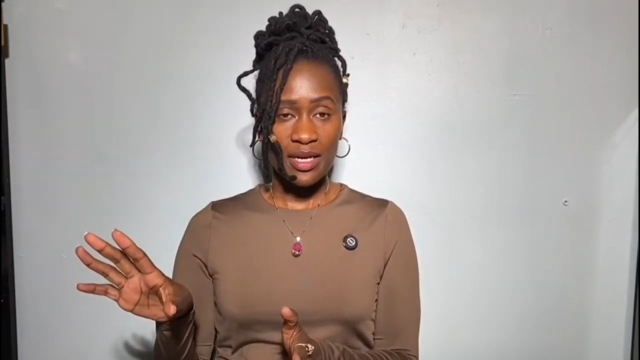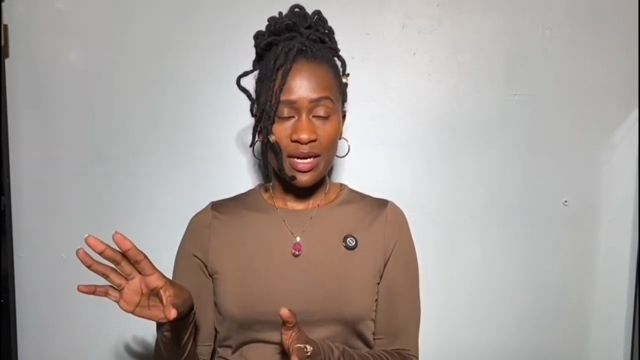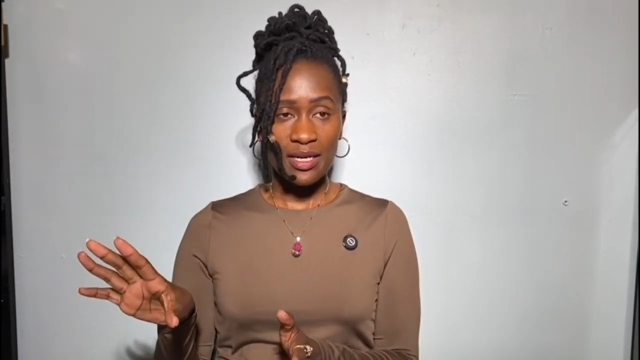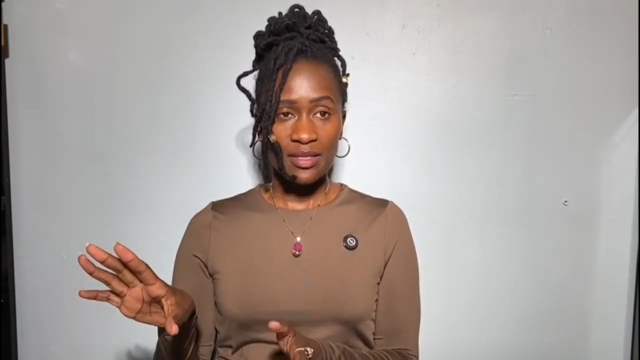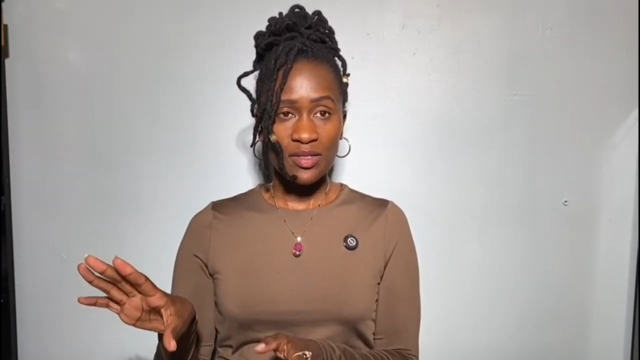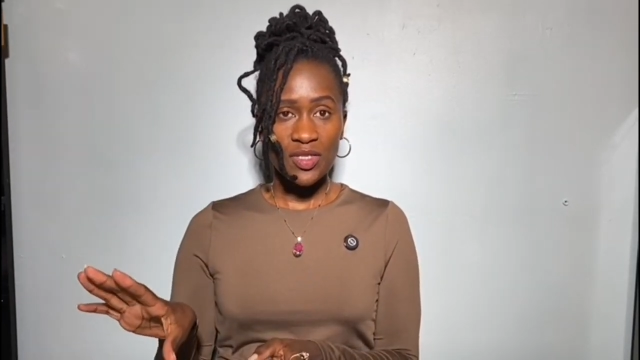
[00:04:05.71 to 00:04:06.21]

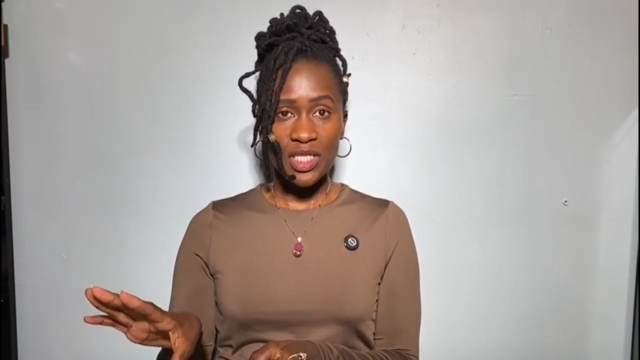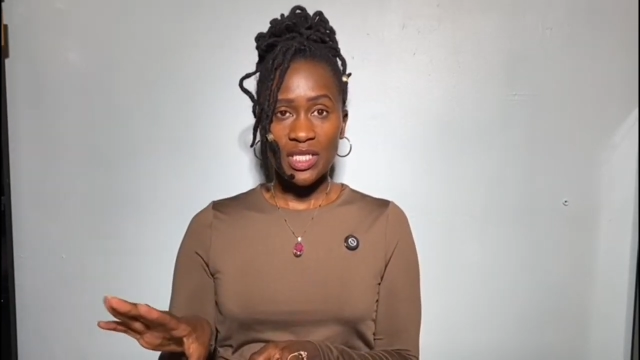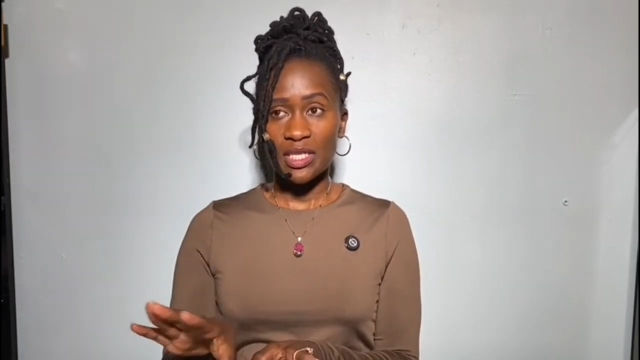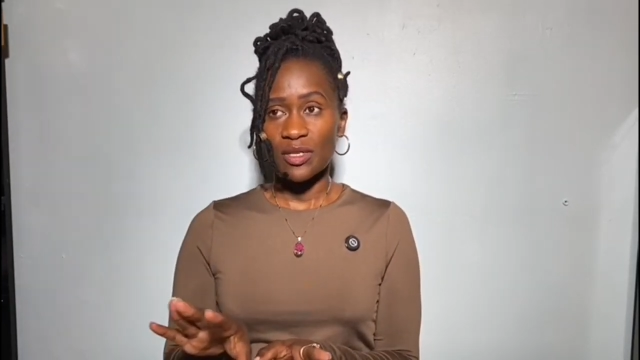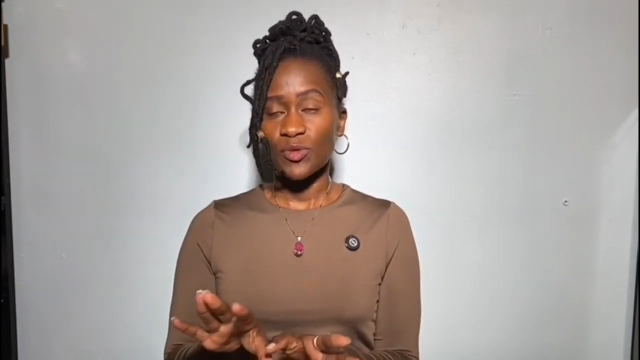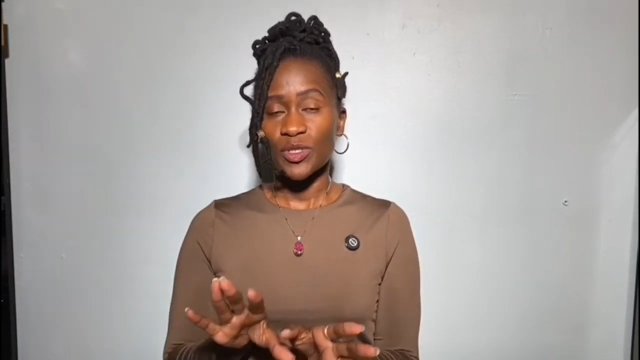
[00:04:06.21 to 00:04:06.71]
countries
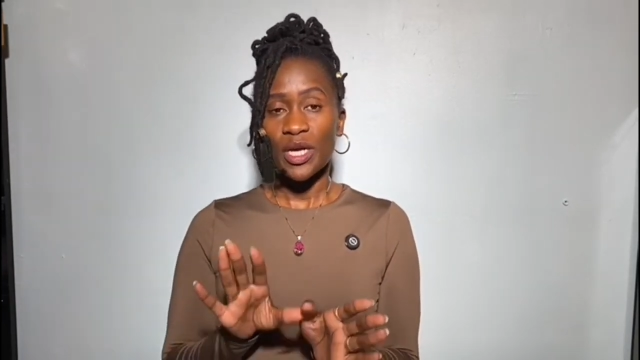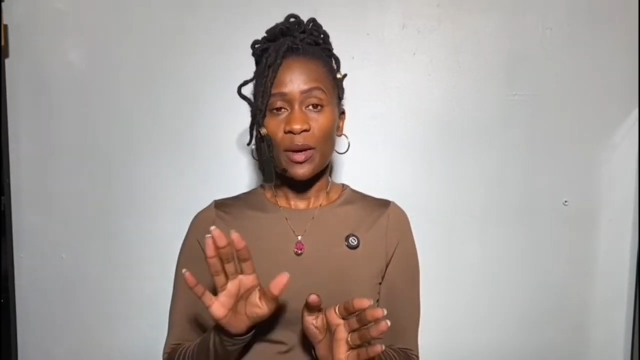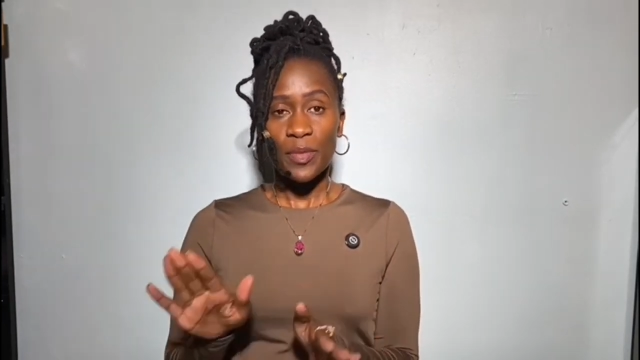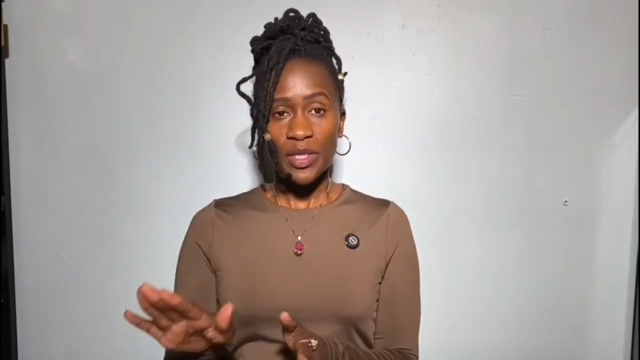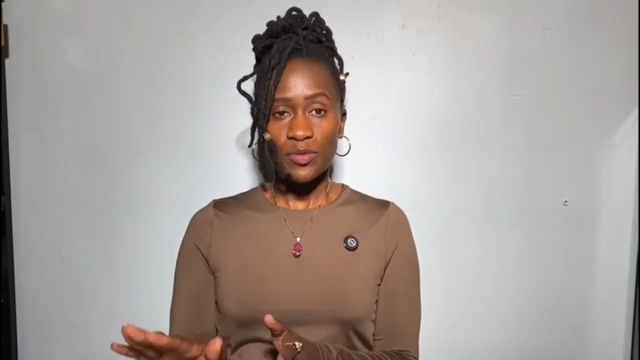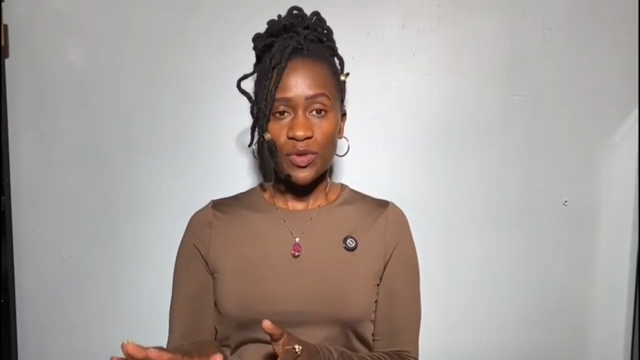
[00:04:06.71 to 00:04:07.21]
and what
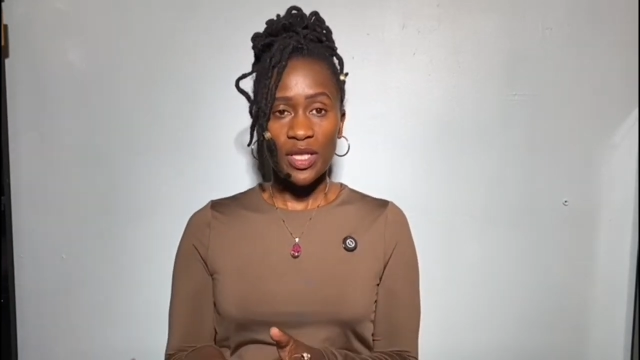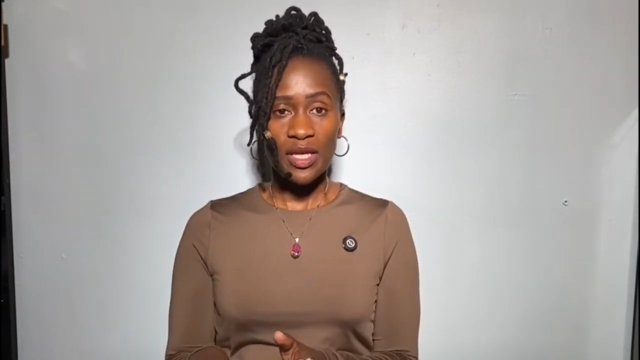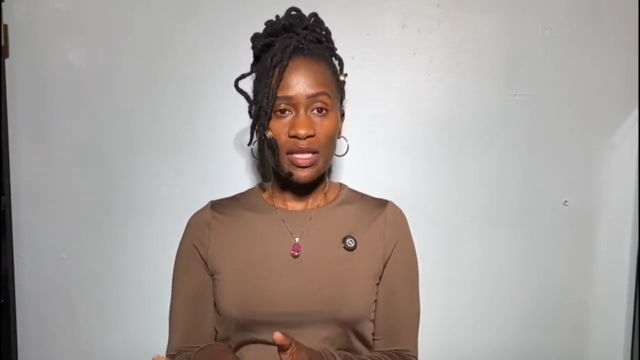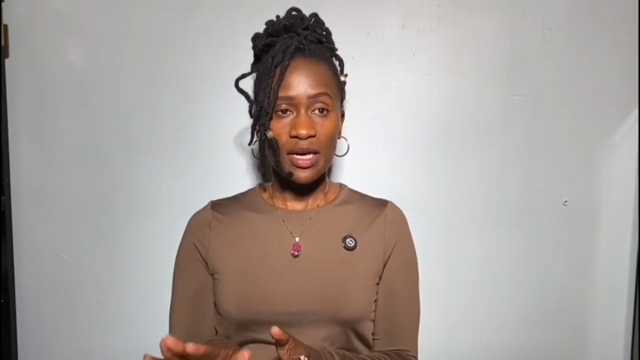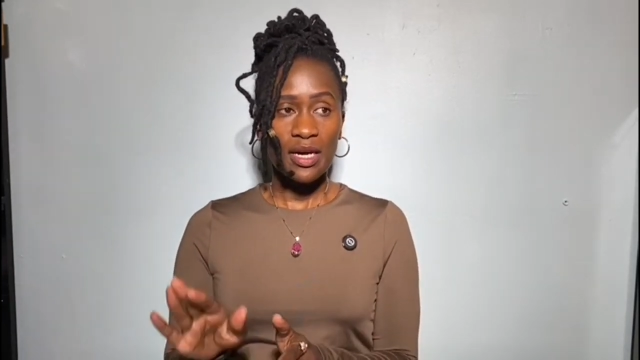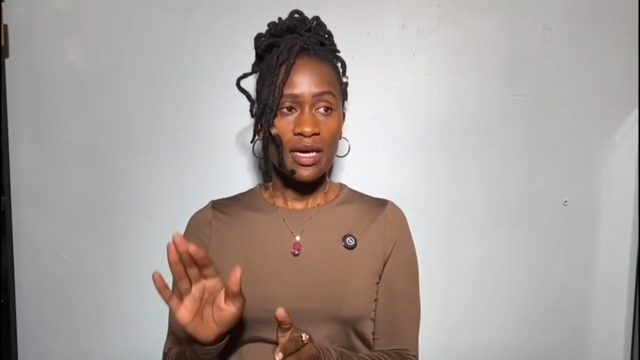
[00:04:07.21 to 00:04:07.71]
happens with
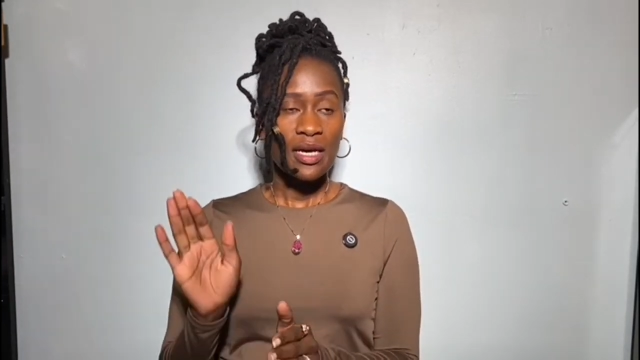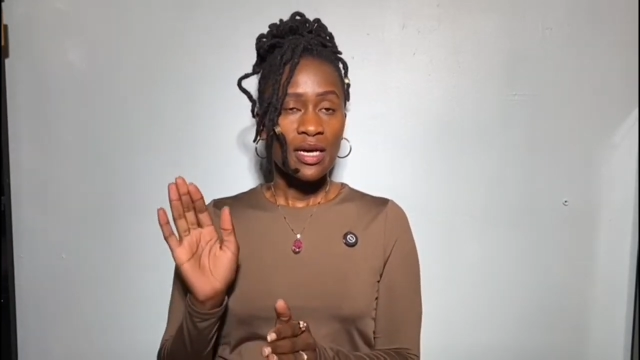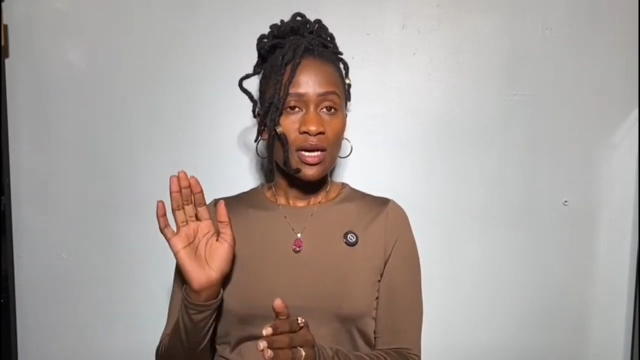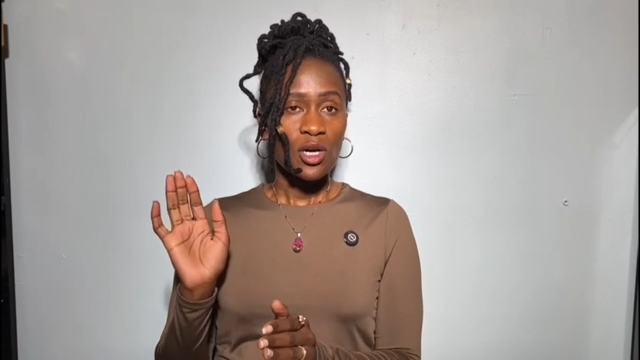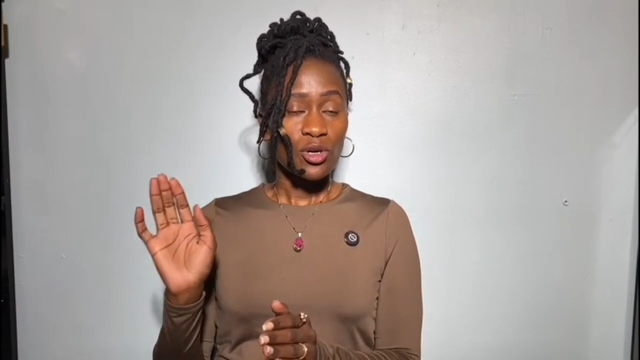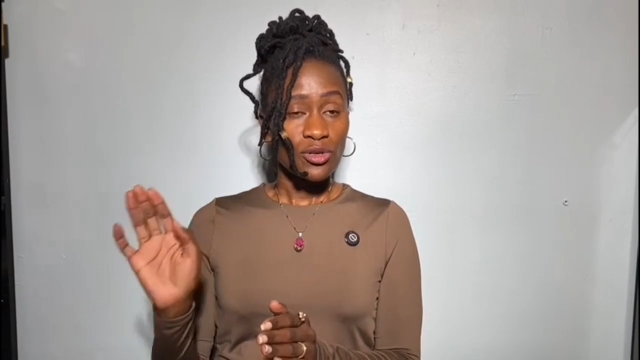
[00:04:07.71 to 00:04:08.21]
other
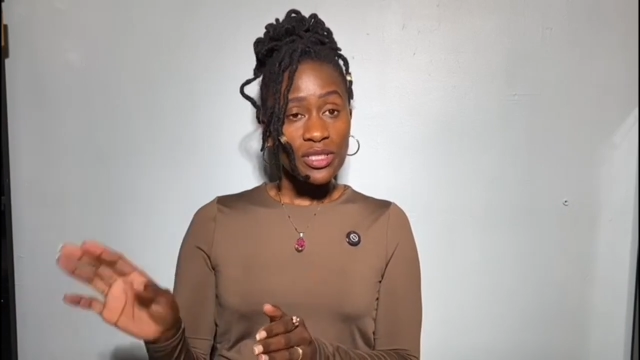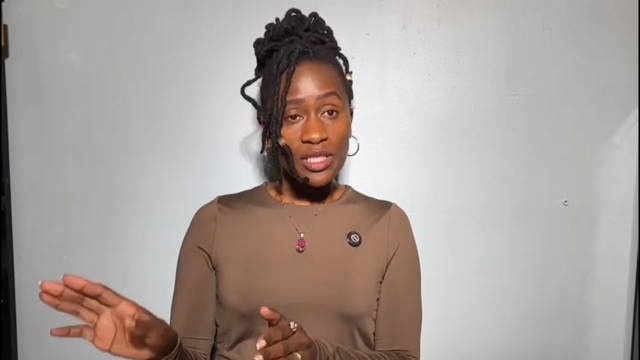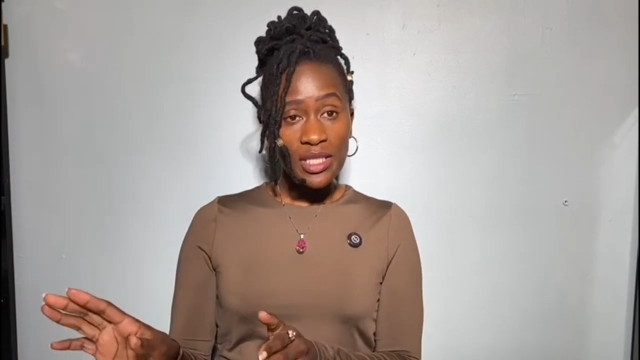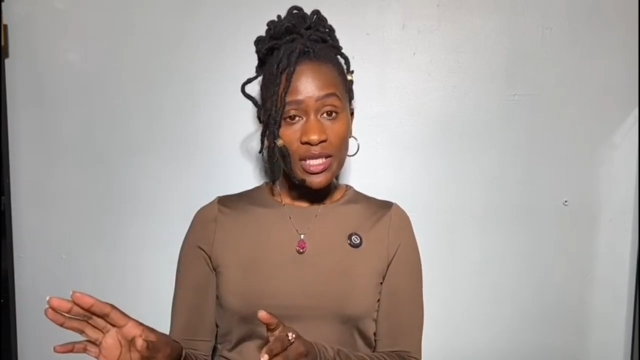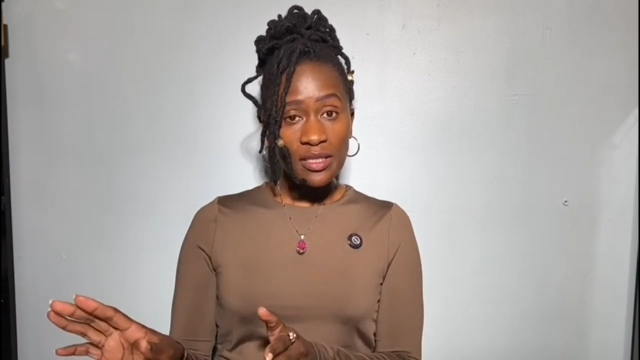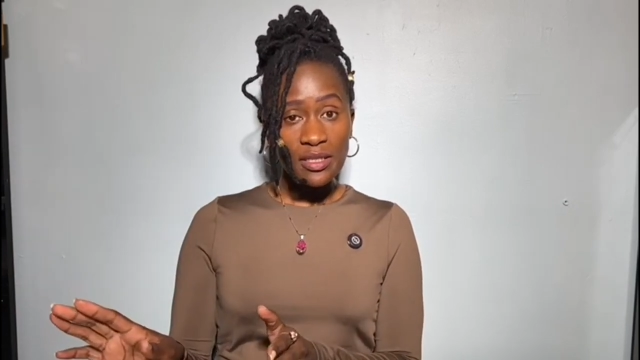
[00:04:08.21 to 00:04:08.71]

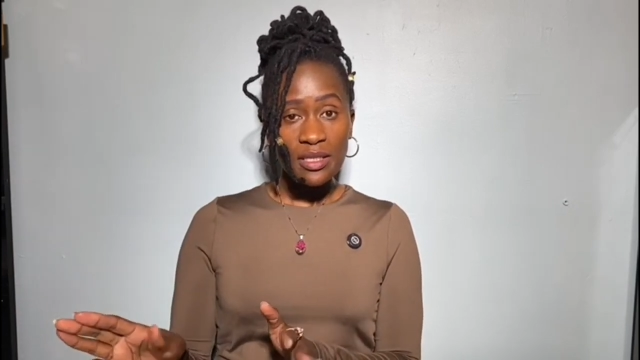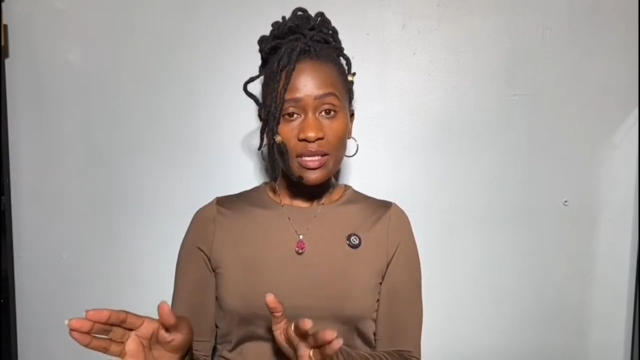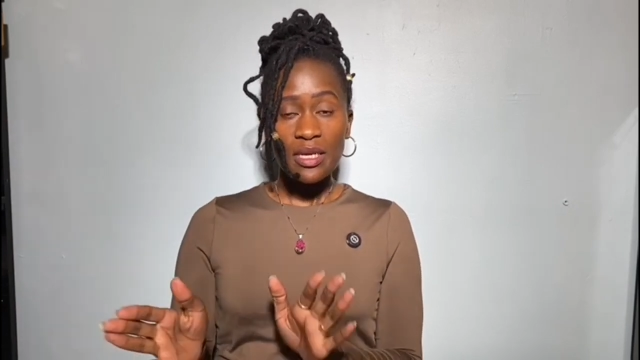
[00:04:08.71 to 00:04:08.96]
continents.